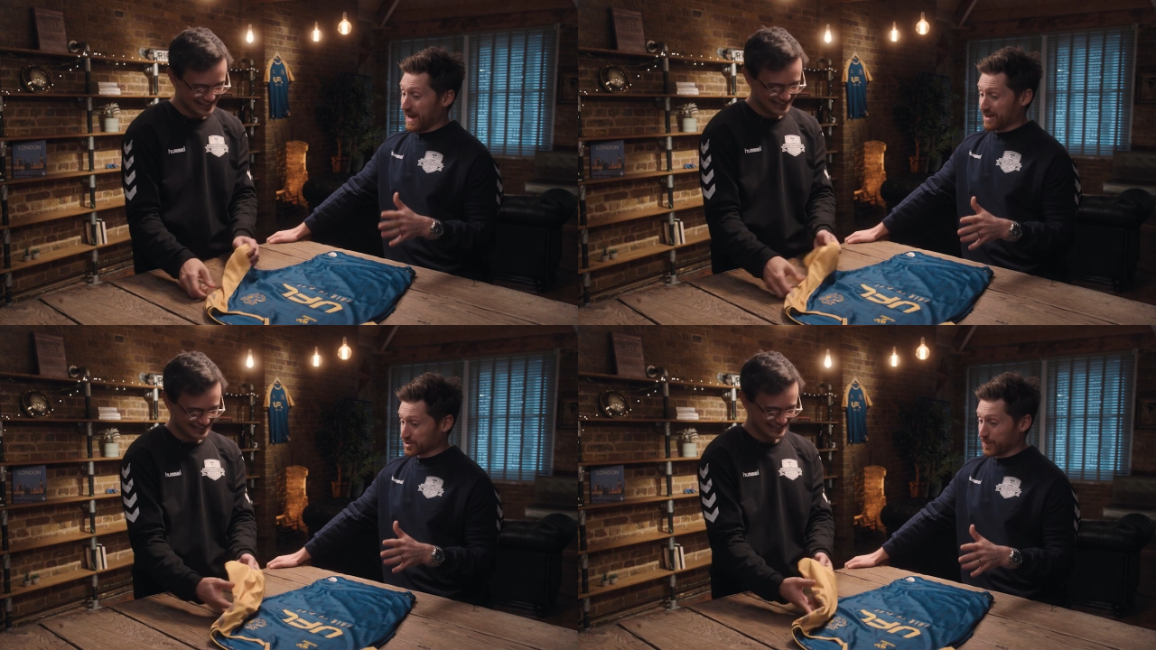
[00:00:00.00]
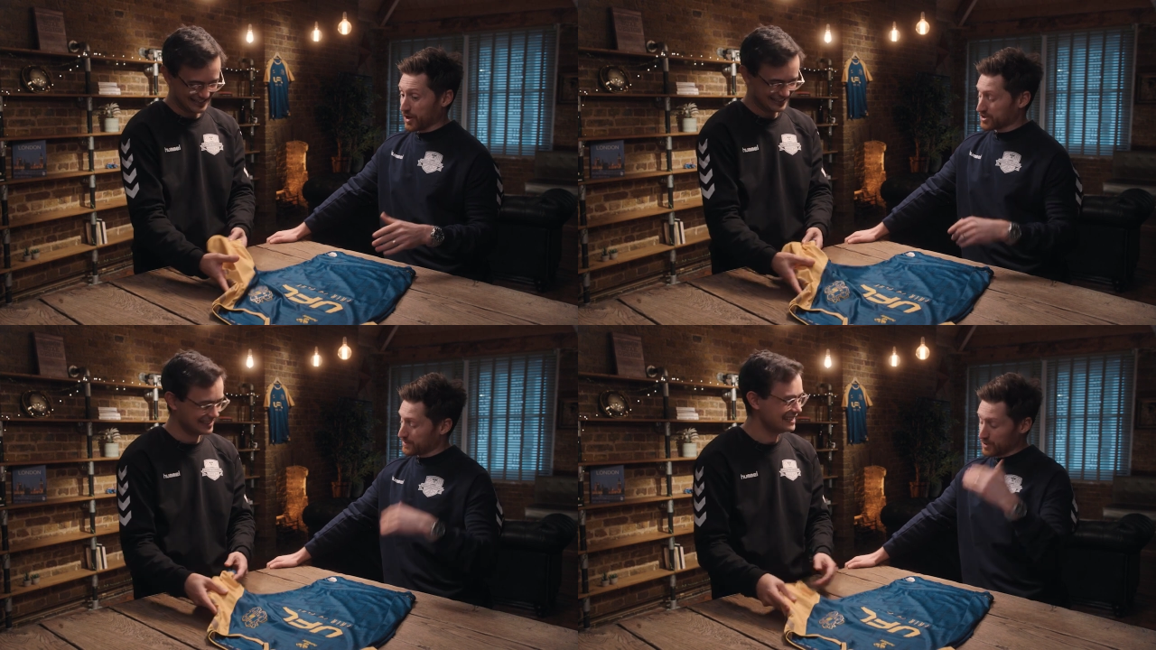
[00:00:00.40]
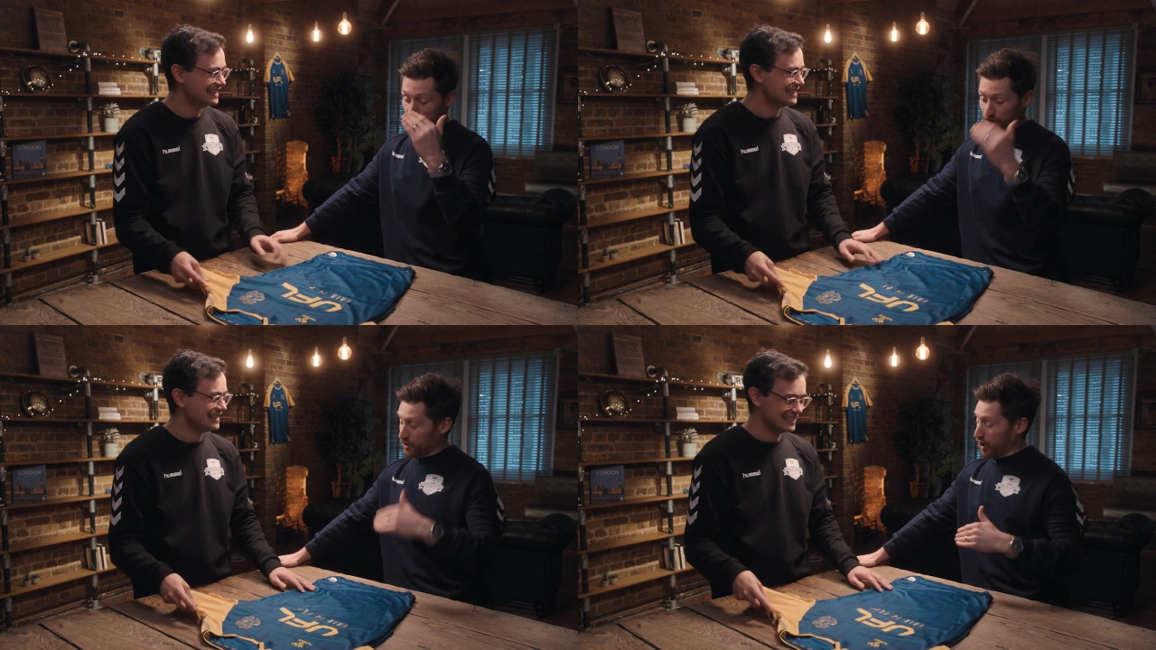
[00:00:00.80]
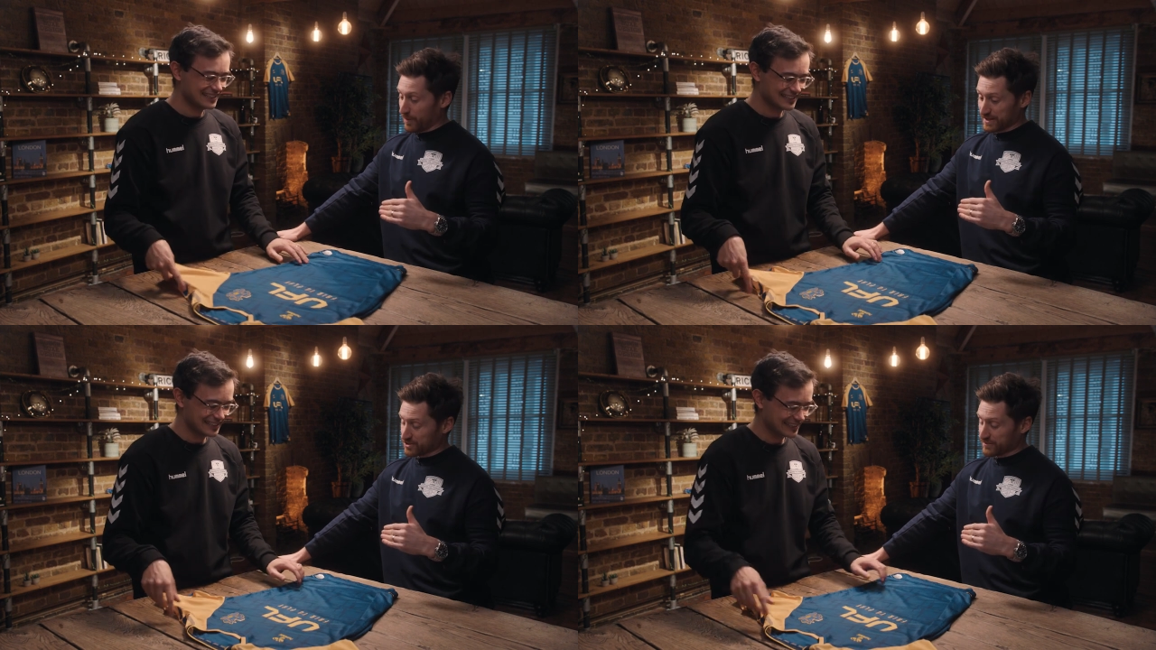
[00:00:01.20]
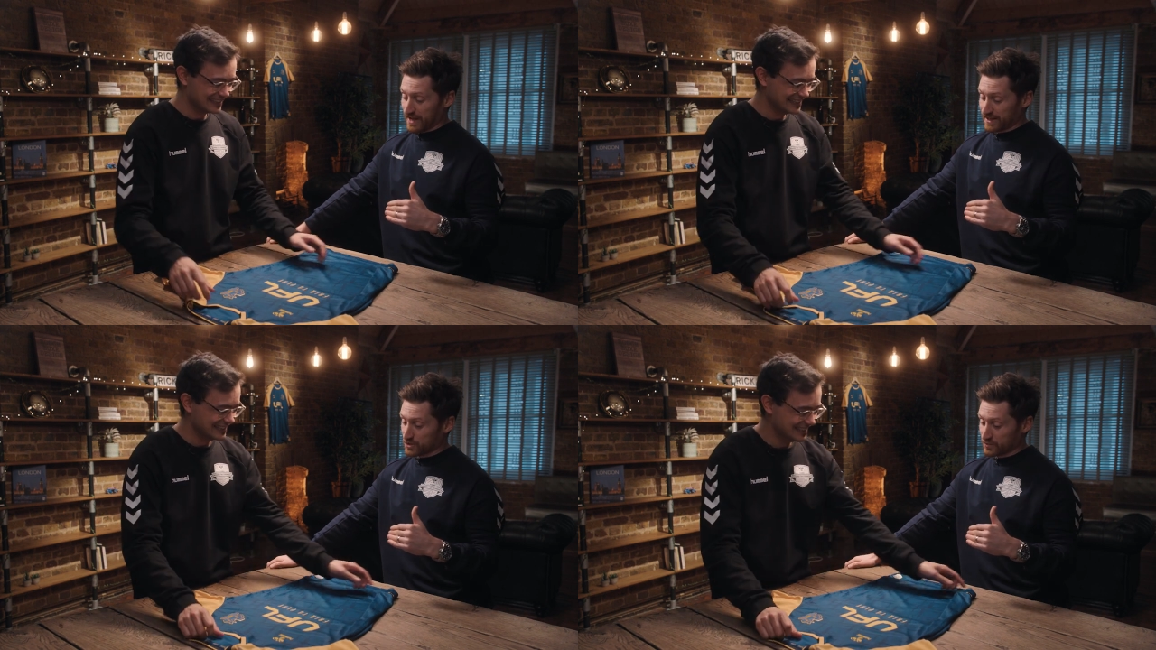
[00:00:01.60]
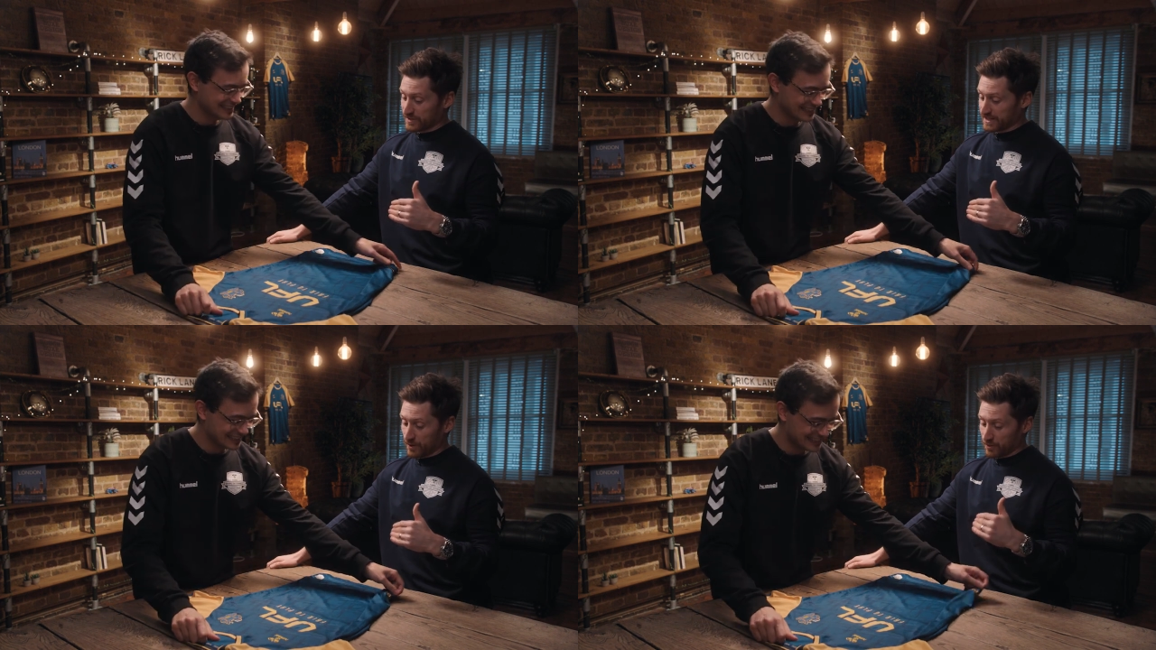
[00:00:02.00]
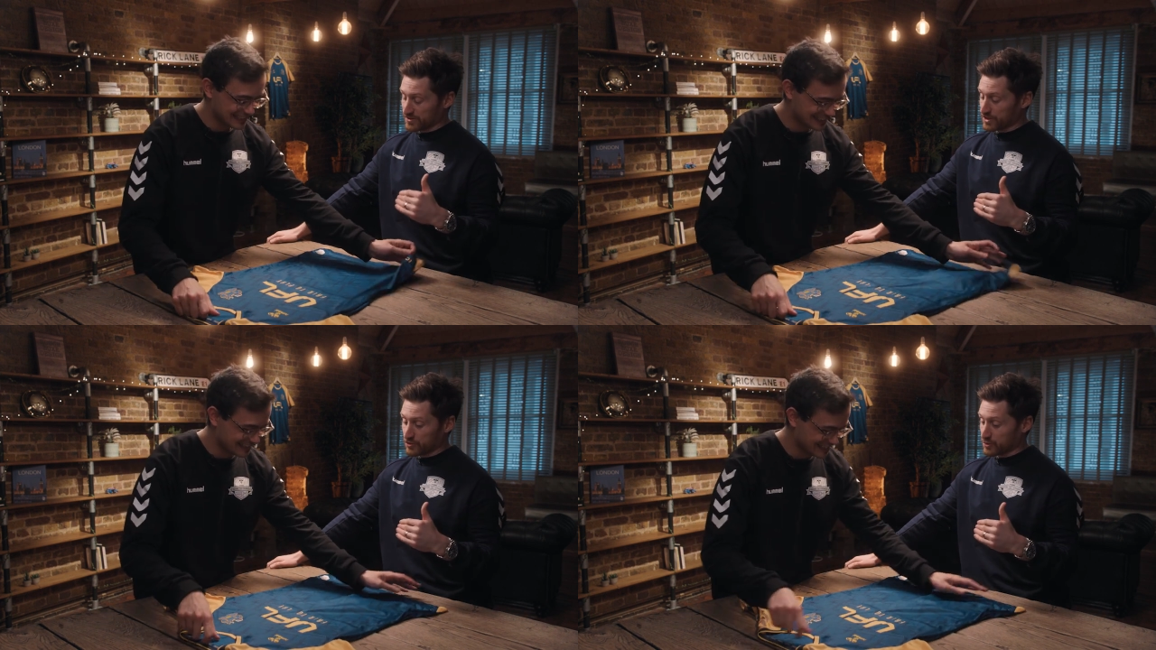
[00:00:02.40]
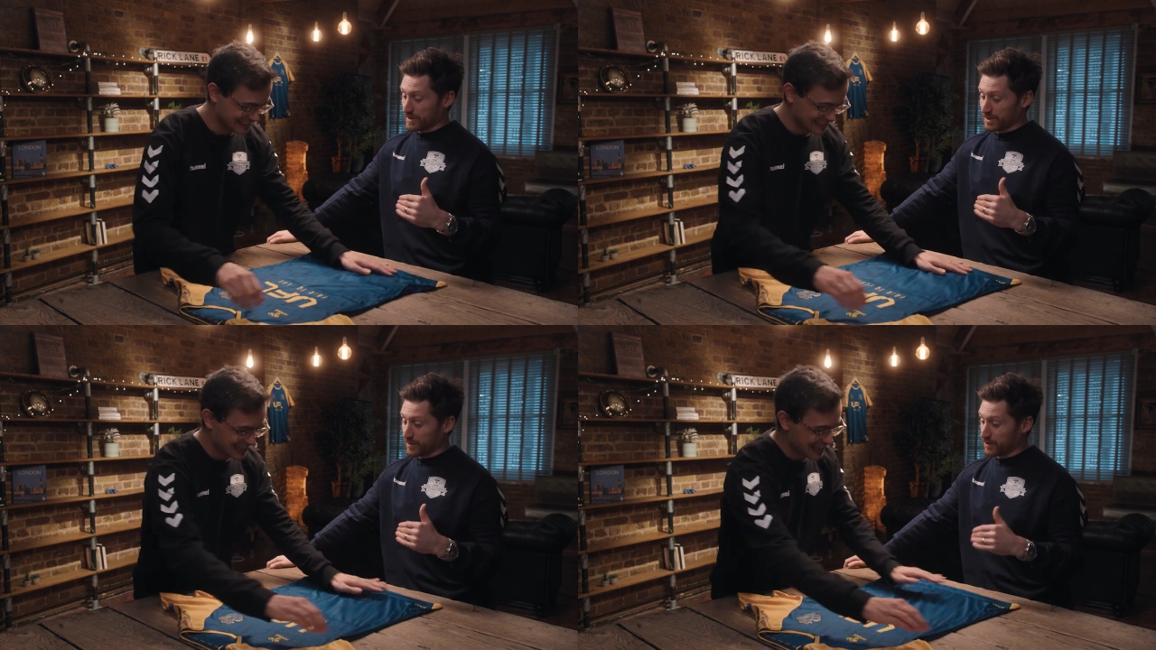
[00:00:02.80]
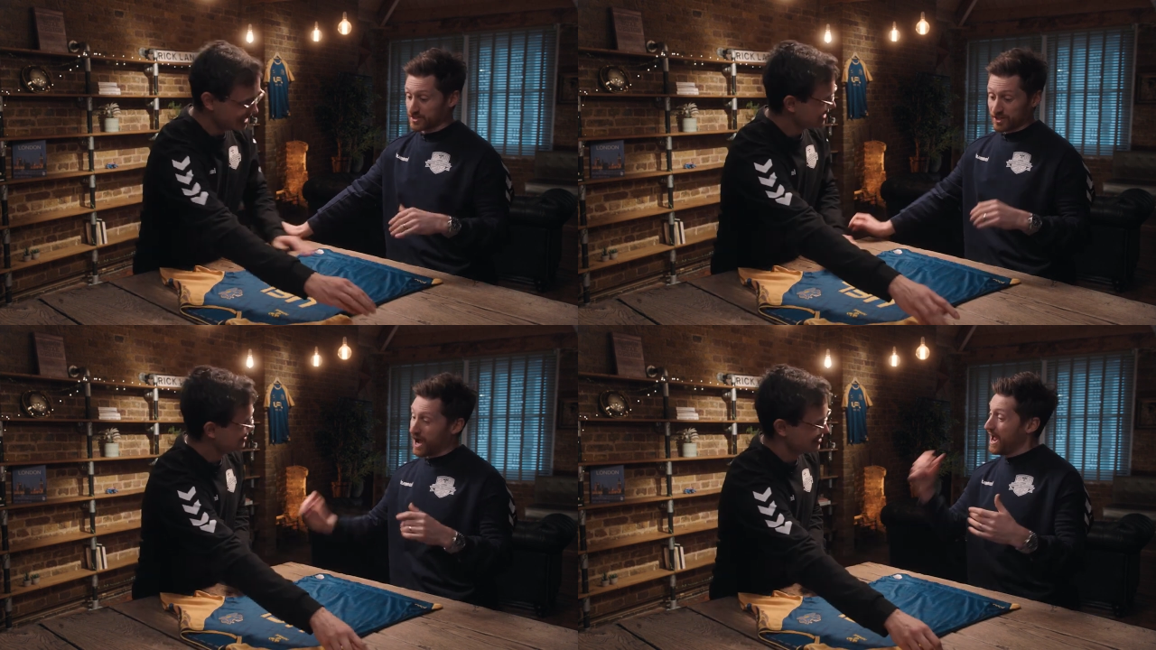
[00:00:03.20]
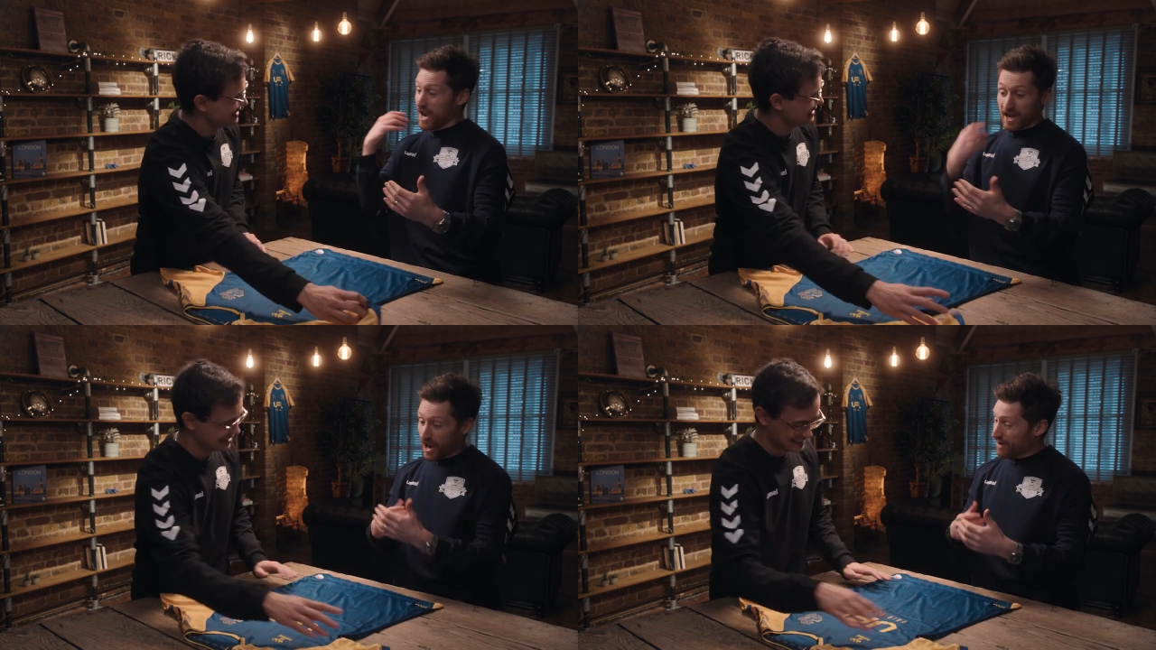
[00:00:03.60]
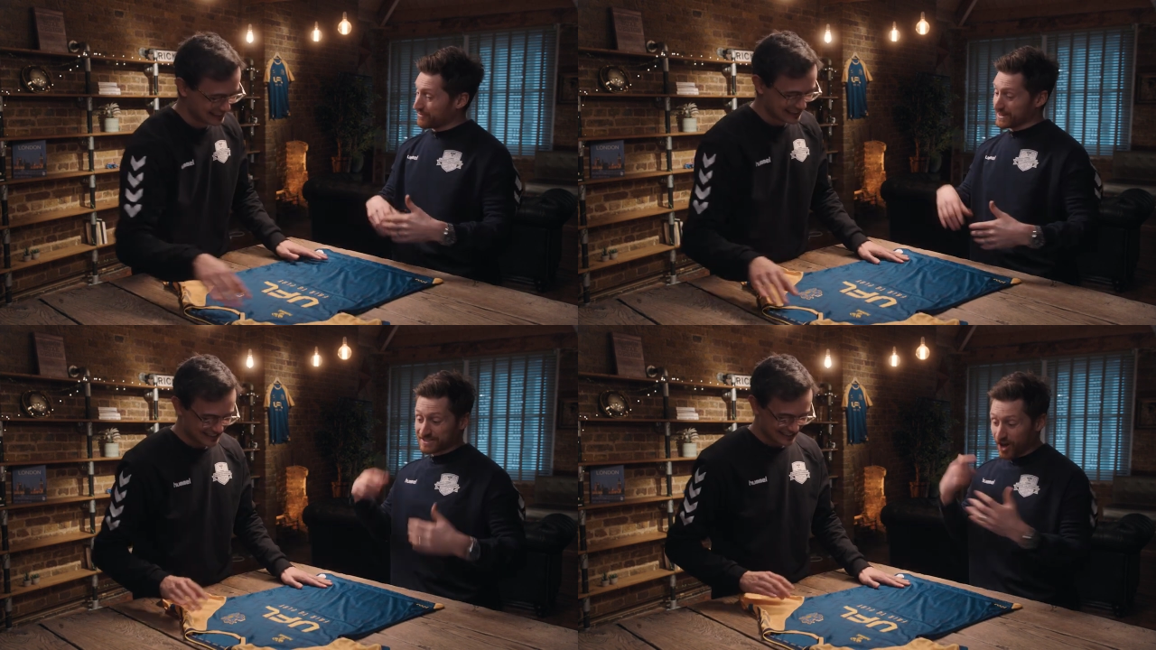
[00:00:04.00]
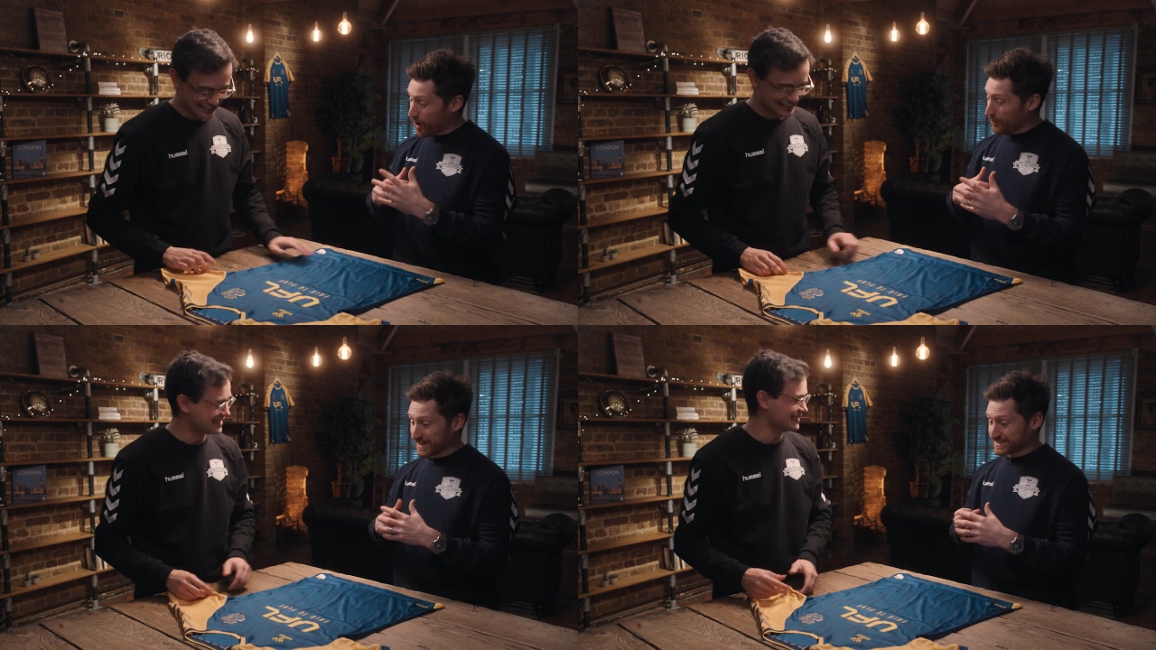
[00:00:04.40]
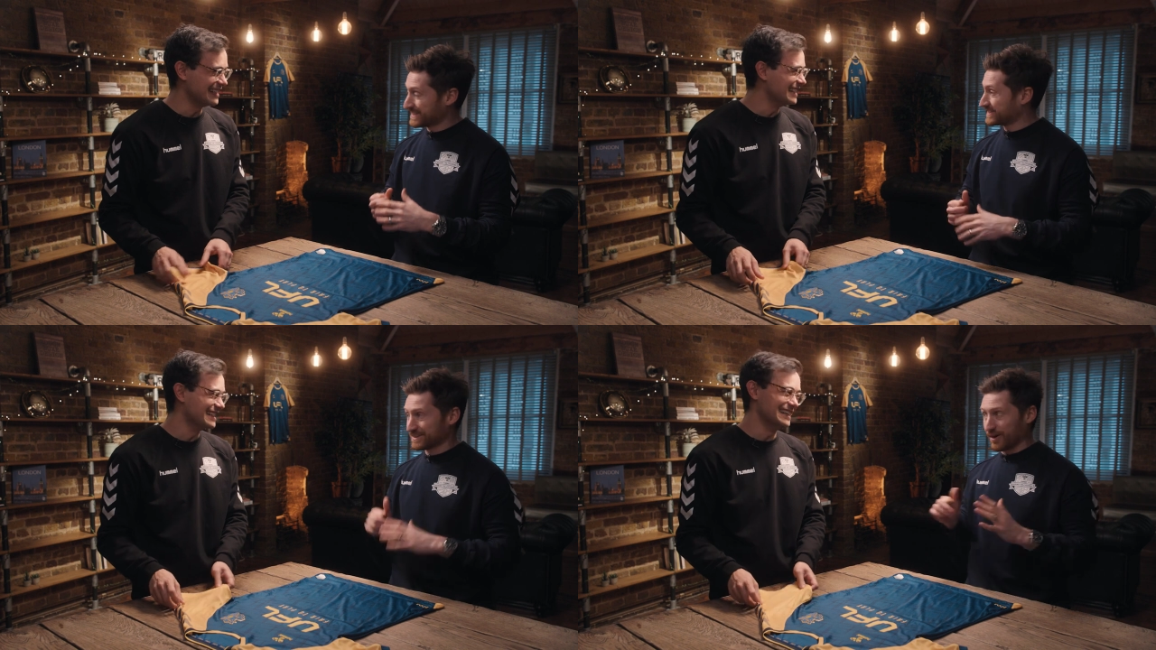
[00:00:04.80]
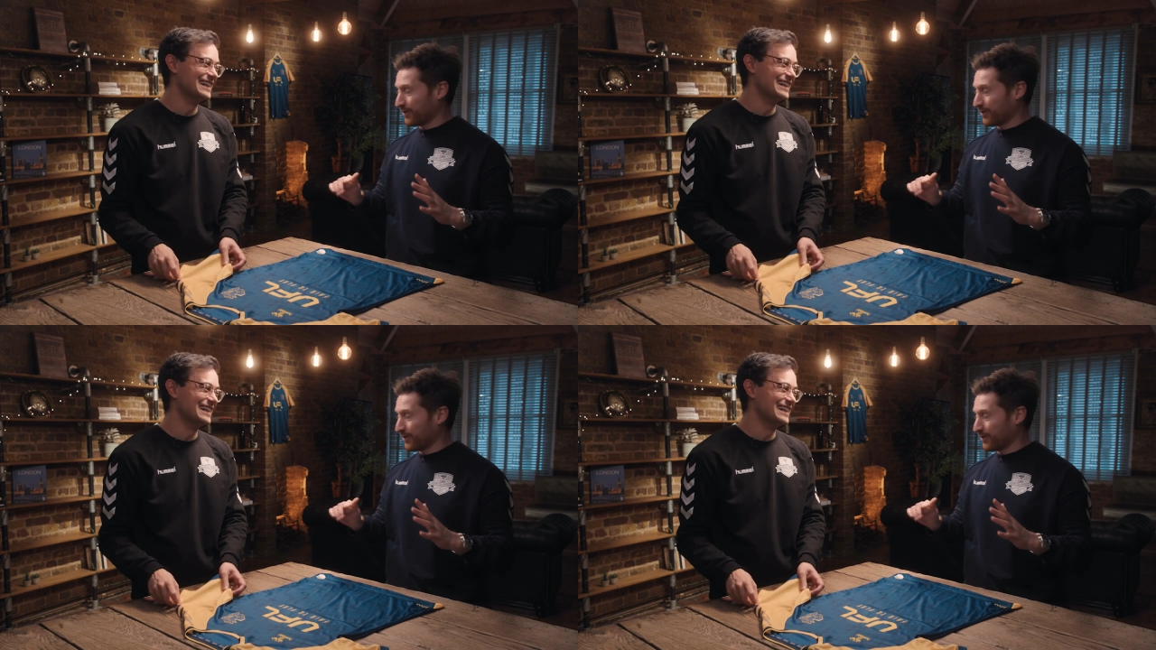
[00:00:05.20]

Speaker 1: announced the partnership. You look at the comments on that initial video and the social media yeah. posts, it's like, love this, can't wait to see this. Yeah.